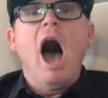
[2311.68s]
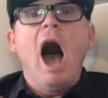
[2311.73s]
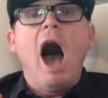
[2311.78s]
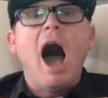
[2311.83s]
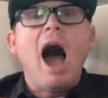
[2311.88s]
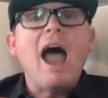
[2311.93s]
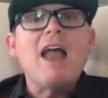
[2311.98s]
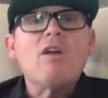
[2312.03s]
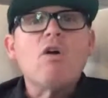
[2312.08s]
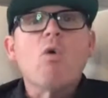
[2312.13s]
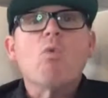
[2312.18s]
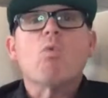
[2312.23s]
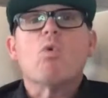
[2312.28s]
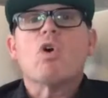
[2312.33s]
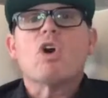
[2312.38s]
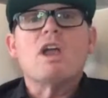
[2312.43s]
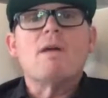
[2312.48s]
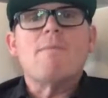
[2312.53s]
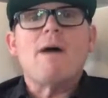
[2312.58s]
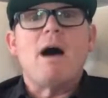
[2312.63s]
I don't
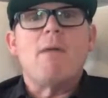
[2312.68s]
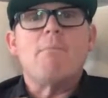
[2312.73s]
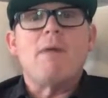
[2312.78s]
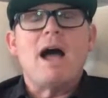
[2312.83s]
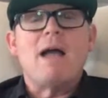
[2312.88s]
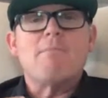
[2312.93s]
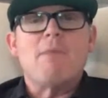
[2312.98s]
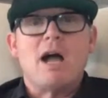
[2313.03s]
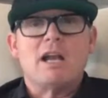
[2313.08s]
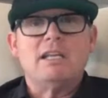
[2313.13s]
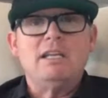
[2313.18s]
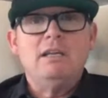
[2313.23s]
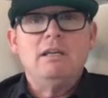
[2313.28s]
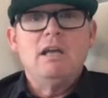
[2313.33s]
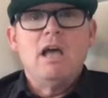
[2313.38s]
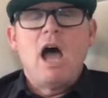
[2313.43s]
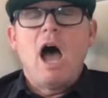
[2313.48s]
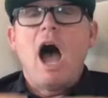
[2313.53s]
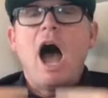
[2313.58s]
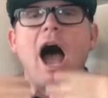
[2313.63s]
worry about my money.
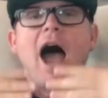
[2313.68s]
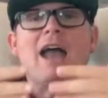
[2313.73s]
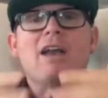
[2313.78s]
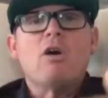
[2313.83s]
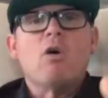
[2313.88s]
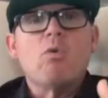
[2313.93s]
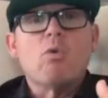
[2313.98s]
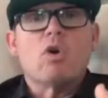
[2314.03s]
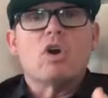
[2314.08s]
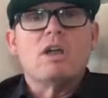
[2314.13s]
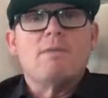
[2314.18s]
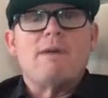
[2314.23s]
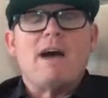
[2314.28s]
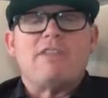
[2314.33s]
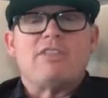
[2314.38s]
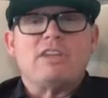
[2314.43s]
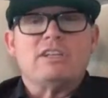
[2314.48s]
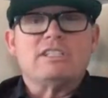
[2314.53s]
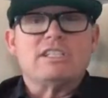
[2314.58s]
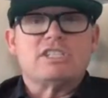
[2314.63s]
I don't worry
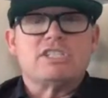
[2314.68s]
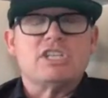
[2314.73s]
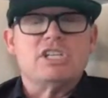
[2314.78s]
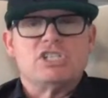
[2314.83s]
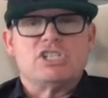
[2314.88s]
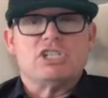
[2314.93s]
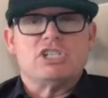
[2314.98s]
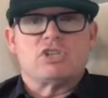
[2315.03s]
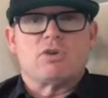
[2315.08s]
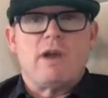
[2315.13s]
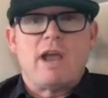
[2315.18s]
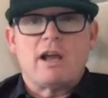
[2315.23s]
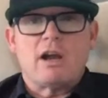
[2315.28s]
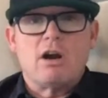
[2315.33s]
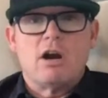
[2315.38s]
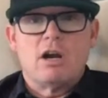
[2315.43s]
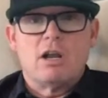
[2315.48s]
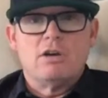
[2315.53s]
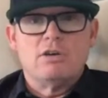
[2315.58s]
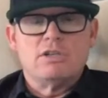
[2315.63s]
about the decisions Grant
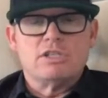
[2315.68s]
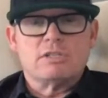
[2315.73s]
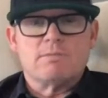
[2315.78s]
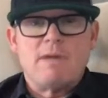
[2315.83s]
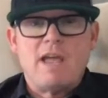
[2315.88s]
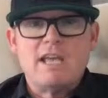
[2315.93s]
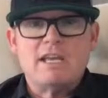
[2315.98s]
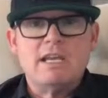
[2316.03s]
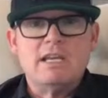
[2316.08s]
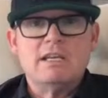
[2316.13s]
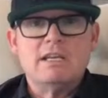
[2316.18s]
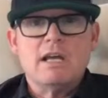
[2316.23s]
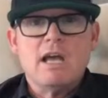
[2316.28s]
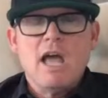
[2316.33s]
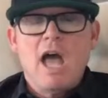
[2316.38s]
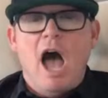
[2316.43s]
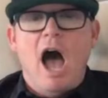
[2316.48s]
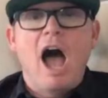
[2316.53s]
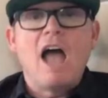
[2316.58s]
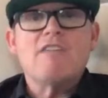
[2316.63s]
Cardone's making.
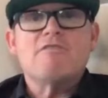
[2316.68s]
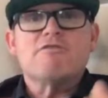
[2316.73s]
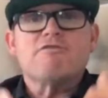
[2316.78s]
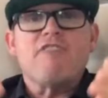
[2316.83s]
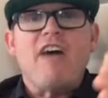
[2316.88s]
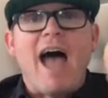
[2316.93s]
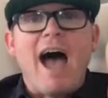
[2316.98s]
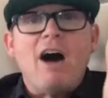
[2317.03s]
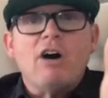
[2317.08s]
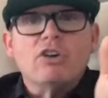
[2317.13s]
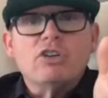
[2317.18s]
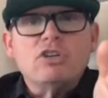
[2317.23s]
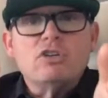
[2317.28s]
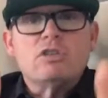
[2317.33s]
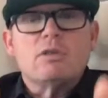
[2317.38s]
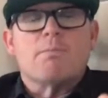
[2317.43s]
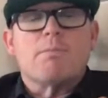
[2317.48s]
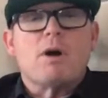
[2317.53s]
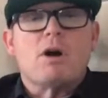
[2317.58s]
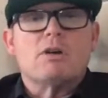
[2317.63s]
I value
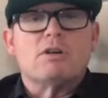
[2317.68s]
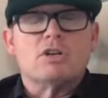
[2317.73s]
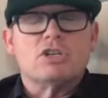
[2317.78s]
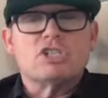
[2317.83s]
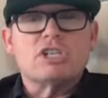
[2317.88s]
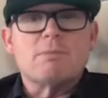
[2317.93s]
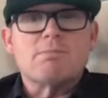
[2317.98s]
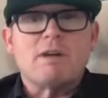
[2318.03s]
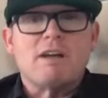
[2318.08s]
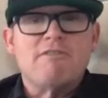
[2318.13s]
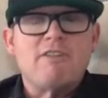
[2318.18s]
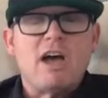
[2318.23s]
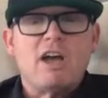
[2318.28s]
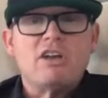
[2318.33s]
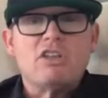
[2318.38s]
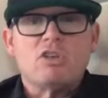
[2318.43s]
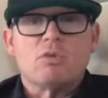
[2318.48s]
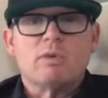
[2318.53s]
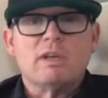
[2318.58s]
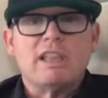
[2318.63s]
the partnership. I
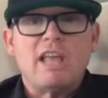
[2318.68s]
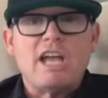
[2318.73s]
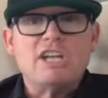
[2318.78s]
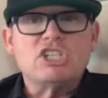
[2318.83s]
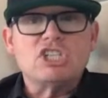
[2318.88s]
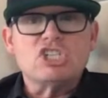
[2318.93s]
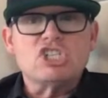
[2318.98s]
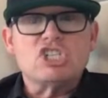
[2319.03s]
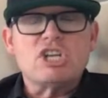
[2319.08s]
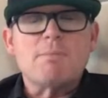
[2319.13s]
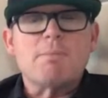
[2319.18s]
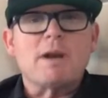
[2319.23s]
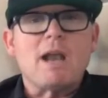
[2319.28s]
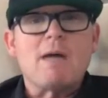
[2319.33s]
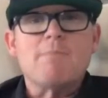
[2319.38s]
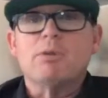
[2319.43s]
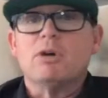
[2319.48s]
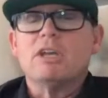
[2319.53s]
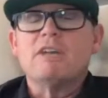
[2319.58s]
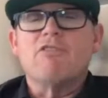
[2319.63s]
value the relationship. And
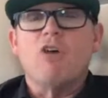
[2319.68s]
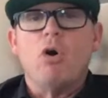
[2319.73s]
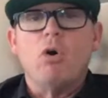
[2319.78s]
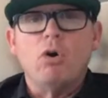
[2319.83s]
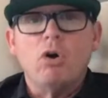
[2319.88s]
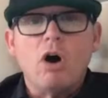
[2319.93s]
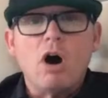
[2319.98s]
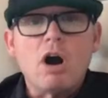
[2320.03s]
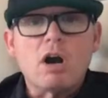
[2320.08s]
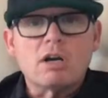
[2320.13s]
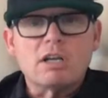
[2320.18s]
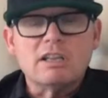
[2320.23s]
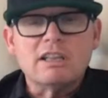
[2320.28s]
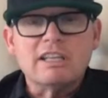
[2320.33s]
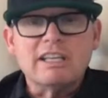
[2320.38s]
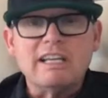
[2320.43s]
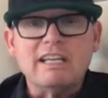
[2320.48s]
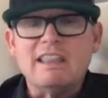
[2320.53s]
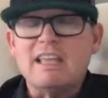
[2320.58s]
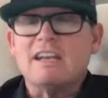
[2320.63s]
I believe
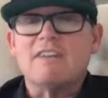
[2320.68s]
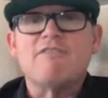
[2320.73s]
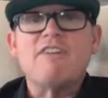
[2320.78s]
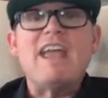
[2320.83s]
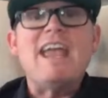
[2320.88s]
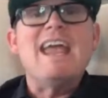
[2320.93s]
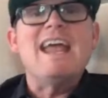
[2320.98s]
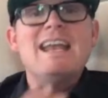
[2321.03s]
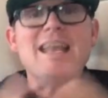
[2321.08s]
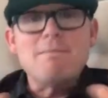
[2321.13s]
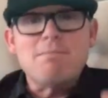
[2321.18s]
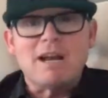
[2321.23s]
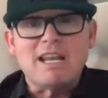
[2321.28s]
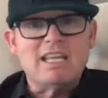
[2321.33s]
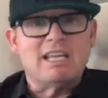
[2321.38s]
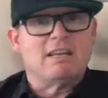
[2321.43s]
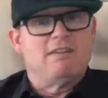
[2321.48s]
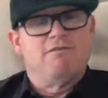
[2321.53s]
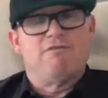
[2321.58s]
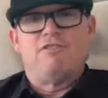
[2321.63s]
wholeheartedly that if anybody
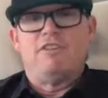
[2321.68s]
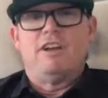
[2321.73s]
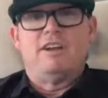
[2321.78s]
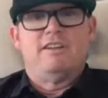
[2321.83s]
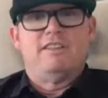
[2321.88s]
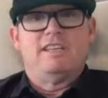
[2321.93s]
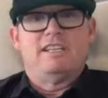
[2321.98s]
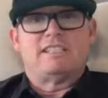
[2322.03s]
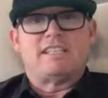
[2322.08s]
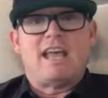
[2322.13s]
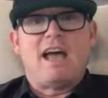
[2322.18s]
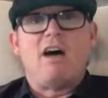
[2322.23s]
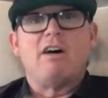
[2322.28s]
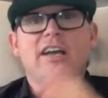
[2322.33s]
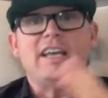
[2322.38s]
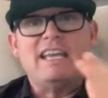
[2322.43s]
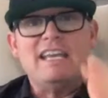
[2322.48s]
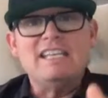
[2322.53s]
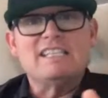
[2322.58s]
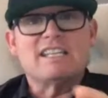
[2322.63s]
can figure this
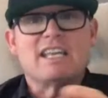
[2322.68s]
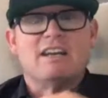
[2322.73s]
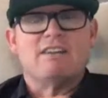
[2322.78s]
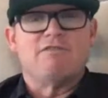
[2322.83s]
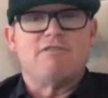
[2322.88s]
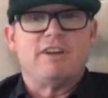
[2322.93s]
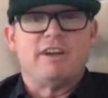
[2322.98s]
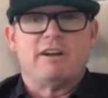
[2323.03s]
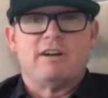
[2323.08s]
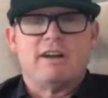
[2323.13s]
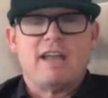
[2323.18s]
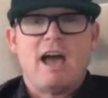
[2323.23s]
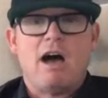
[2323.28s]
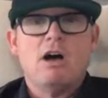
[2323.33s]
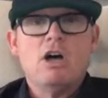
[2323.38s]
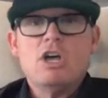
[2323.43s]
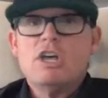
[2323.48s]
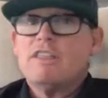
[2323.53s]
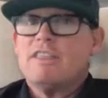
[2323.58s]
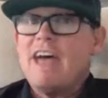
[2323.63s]
out, he's going to figure it out.
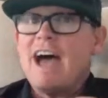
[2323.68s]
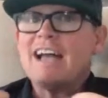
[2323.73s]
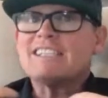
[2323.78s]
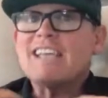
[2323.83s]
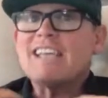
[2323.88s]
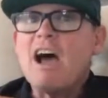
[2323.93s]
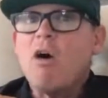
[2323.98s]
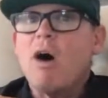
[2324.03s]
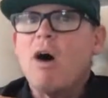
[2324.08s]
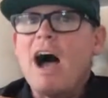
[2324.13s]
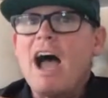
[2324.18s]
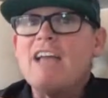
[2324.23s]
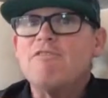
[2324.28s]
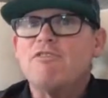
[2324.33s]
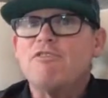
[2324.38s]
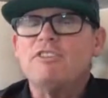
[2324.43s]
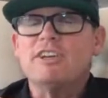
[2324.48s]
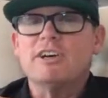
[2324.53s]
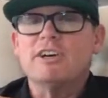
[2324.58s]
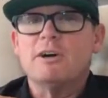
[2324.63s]
That's how I
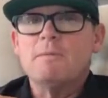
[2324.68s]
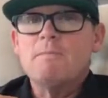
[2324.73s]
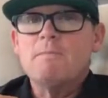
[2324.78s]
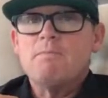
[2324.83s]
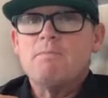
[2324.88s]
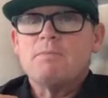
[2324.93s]
feel.